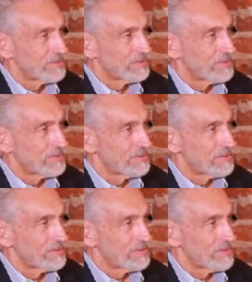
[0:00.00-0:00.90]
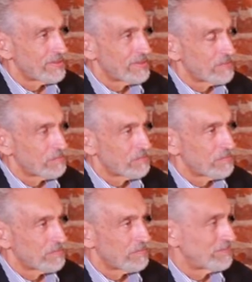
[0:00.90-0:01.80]

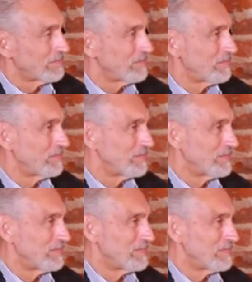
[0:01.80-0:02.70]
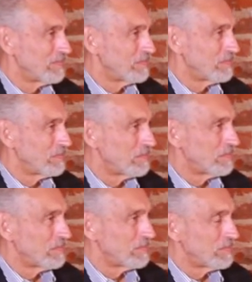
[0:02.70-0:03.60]

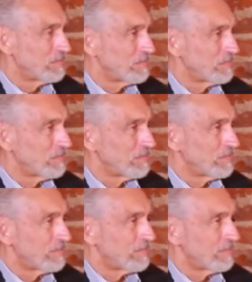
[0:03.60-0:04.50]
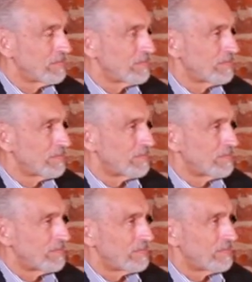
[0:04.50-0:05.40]

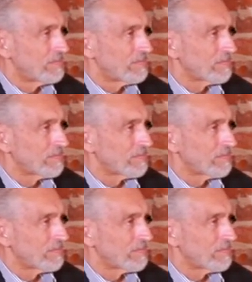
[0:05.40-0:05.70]
No words are spoken by the person on screen.